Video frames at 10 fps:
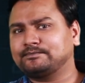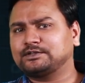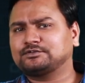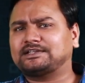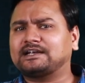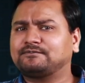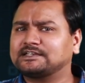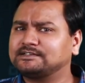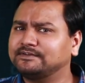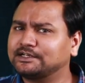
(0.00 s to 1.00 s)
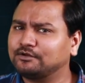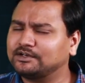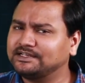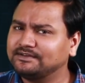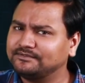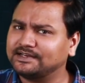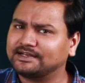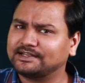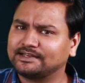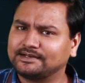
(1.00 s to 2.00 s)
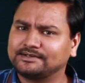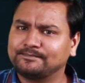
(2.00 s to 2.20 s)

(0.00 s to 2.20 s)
So that flexibility only we are taking.